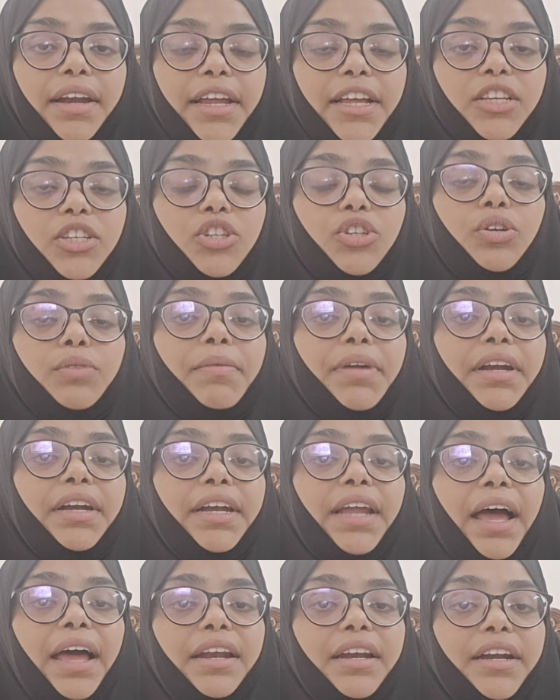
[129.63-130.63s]

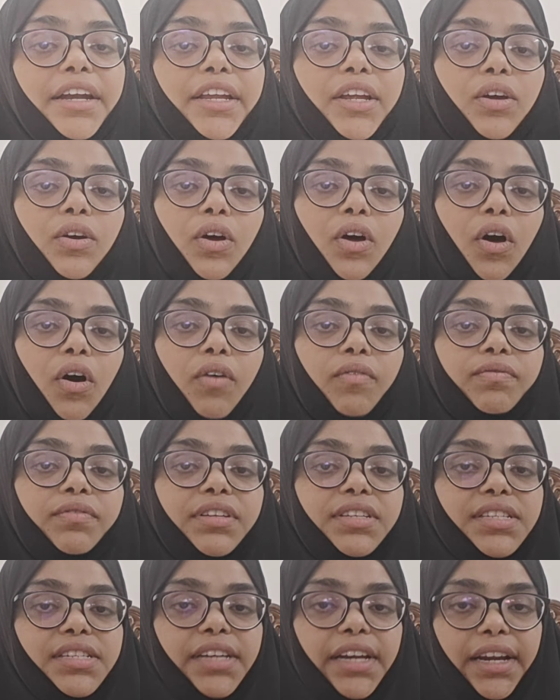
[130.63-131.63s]
instrumentality of
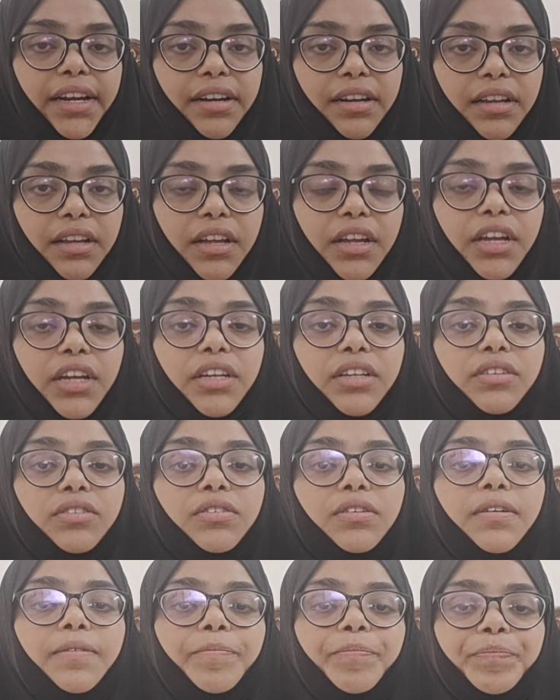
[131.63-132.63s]
the state.
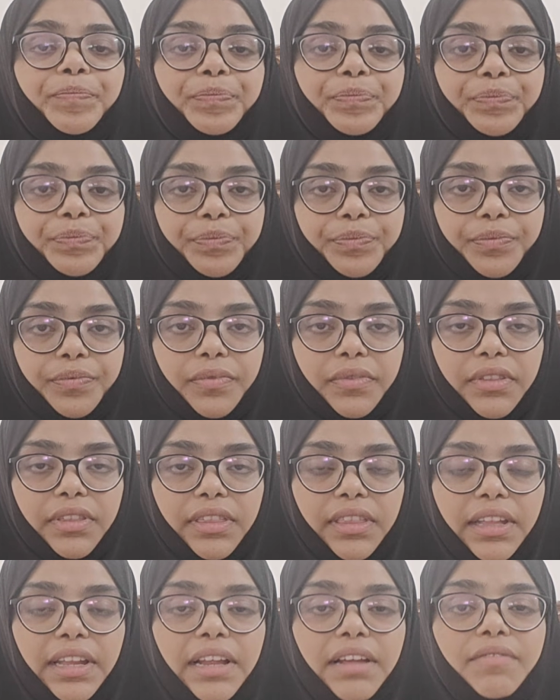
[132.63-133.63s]
So
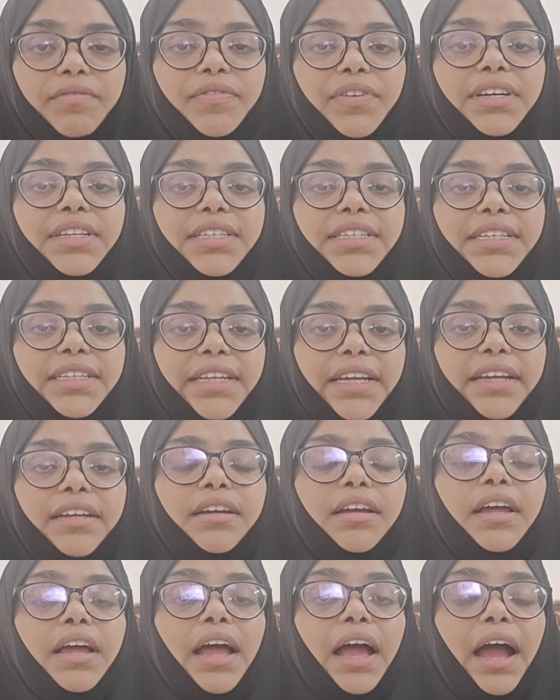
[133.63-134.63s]
first
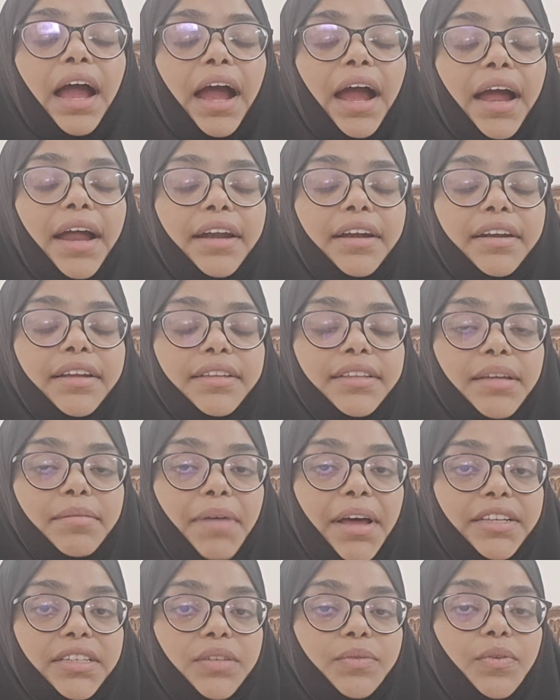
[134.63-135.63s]
thing, and the
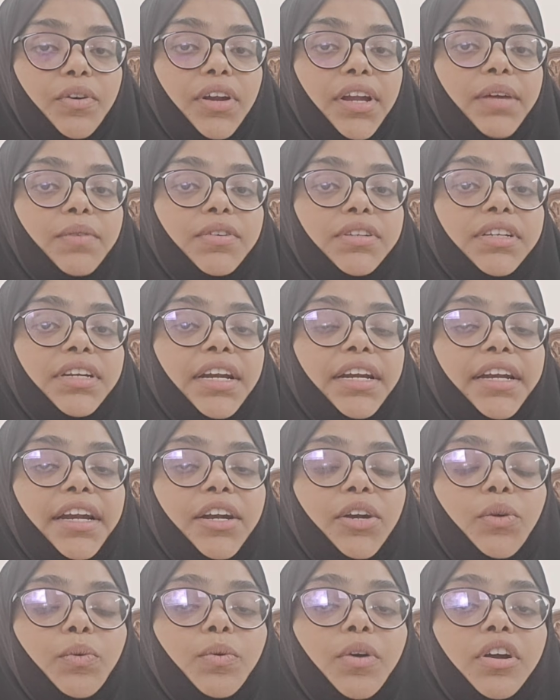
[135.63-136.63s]
match the following was
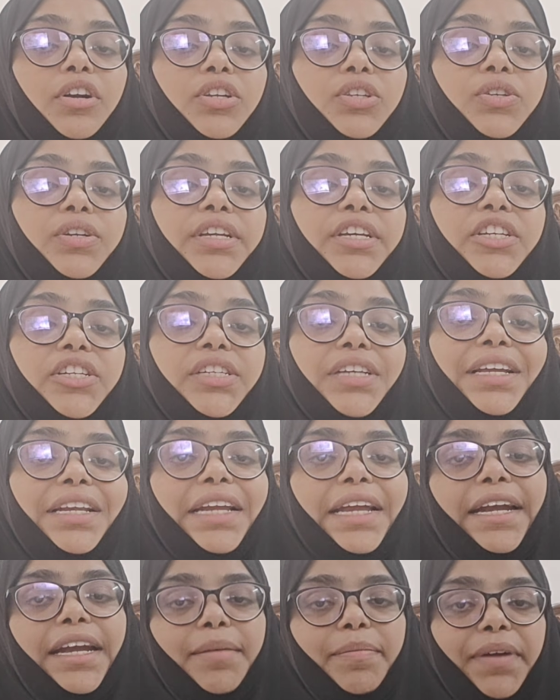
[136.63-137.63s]
related toward judicial
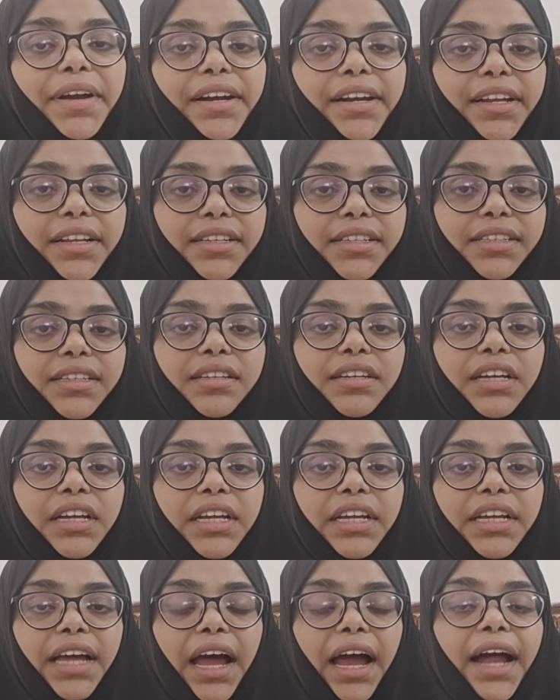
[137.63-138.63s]
independence
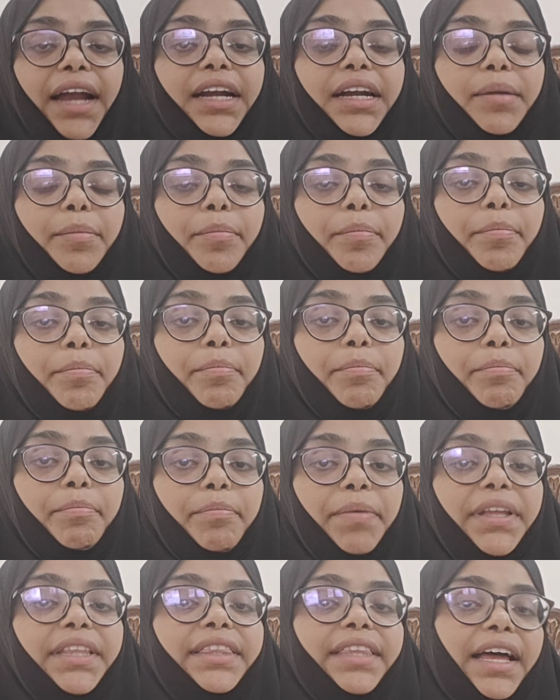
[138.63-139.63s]
and
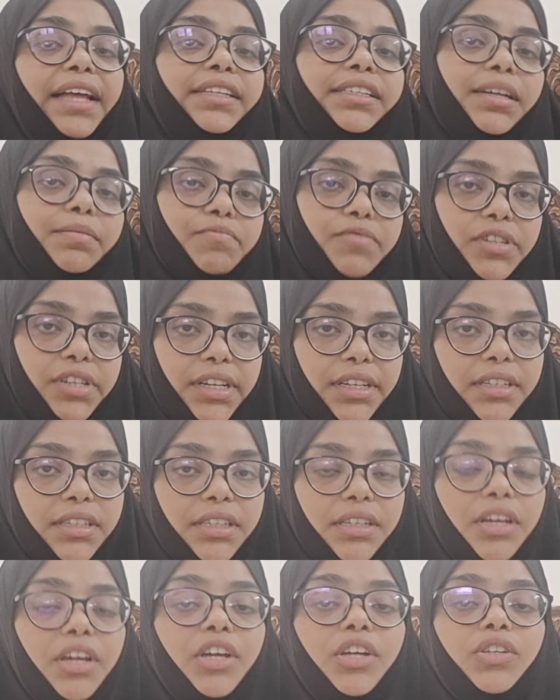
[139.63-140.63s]
fifth and
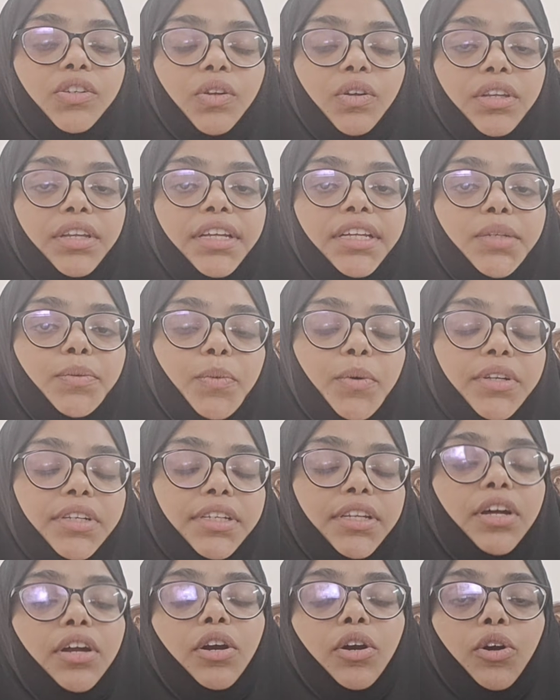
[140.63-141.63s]
substance. So these
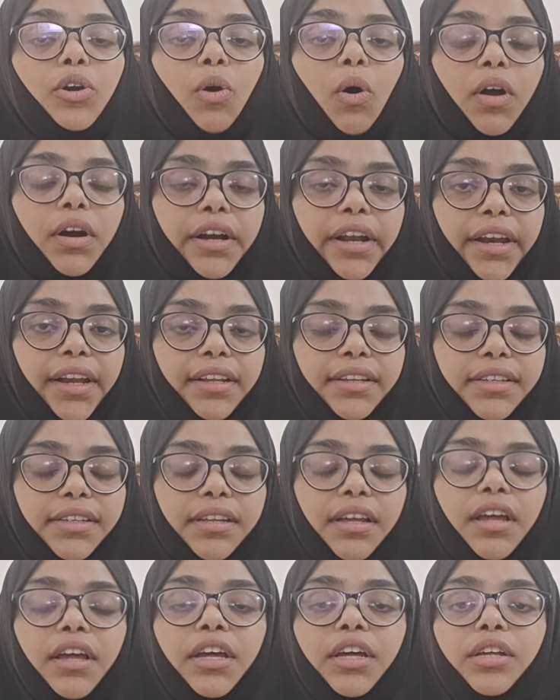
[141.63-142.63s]
was the
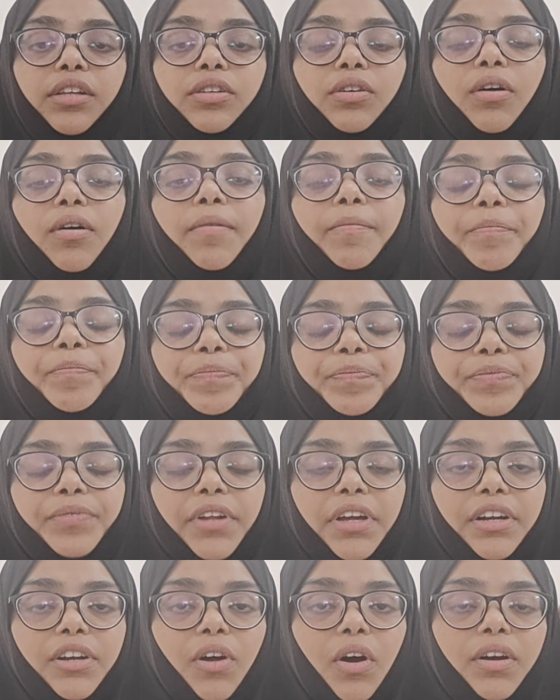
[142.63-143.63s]
doctrines. So
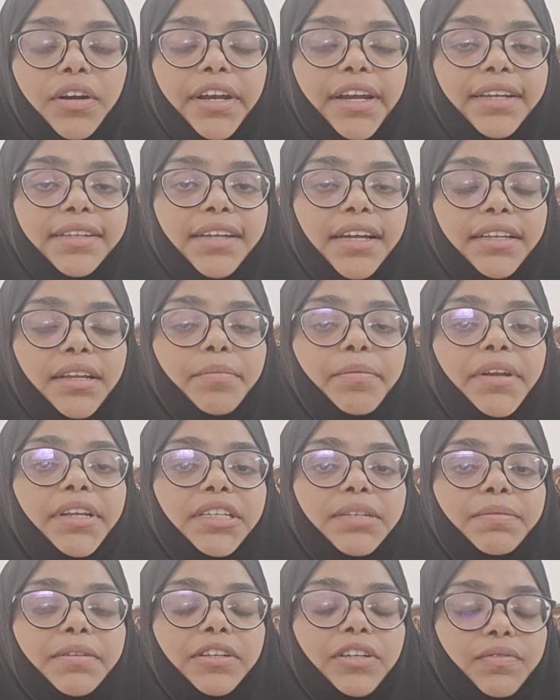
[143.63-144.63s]
doctrines and the
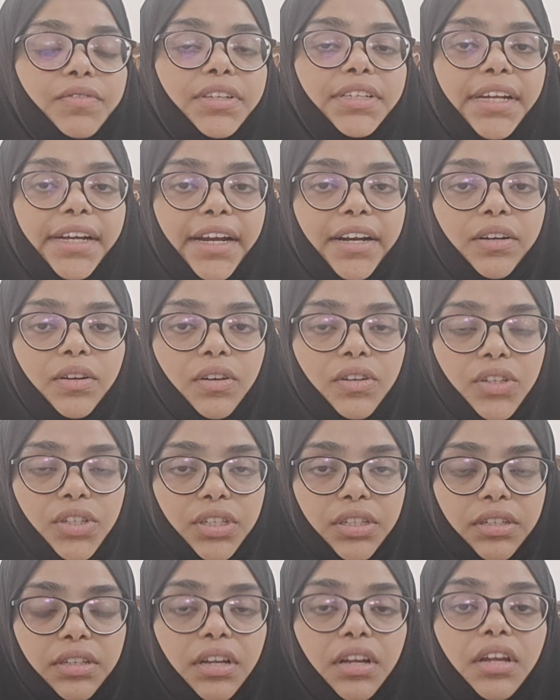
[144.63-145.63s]
principles of the second
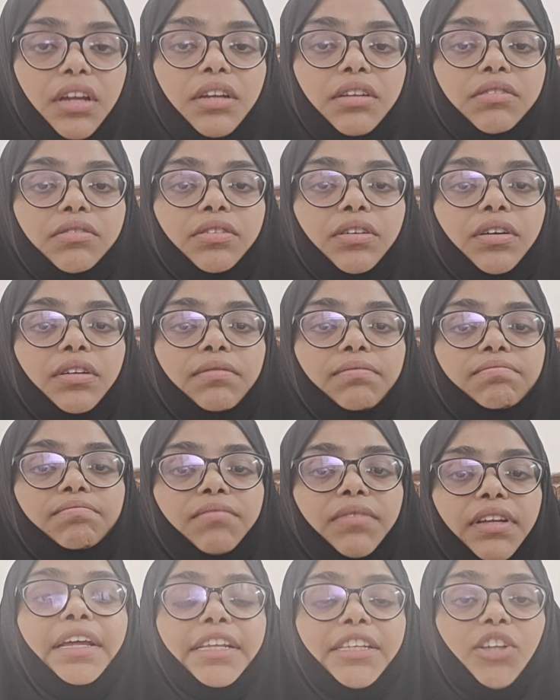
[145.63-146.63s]
question.
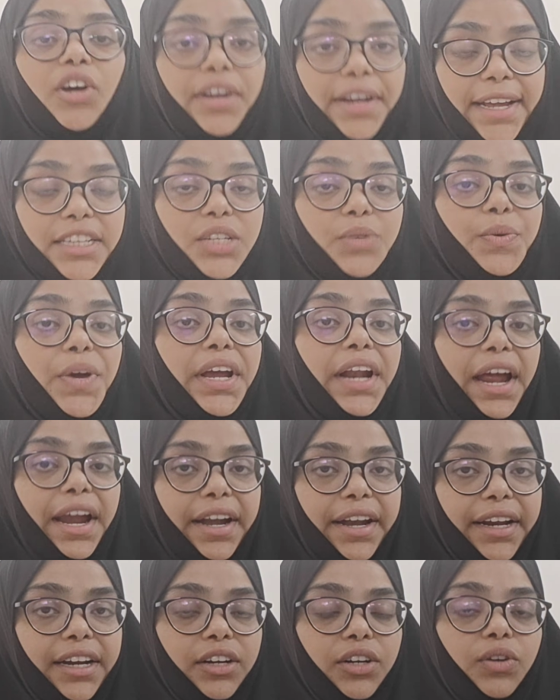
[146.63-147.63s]
So next we are
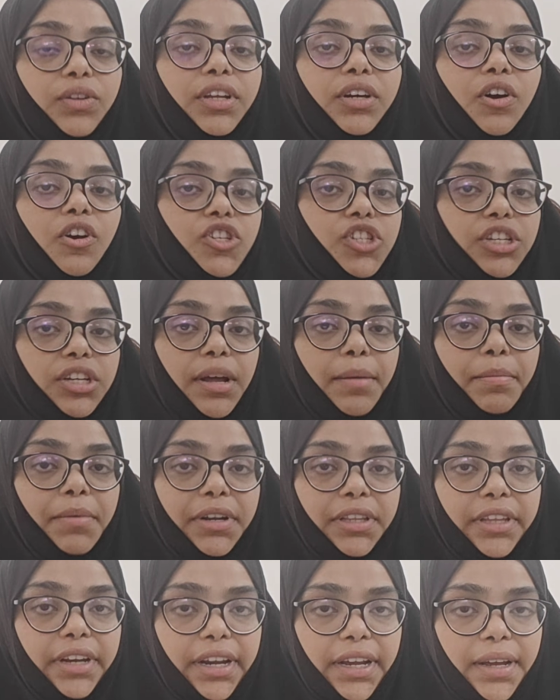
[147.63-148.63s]
heading to the question
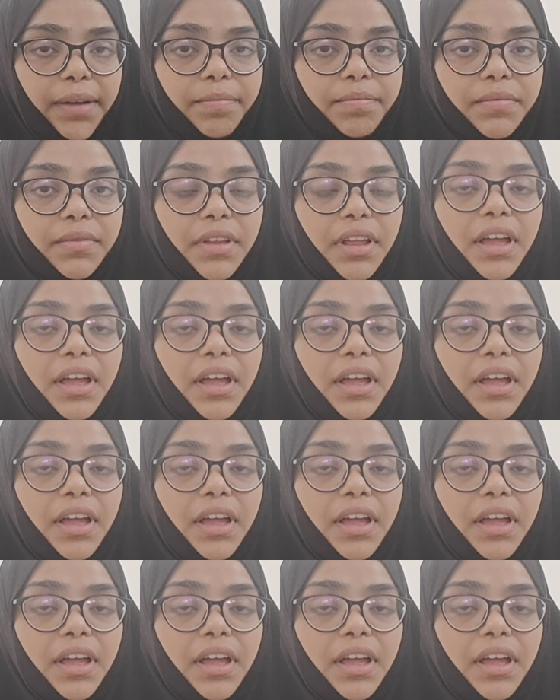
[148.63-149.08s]
number 3.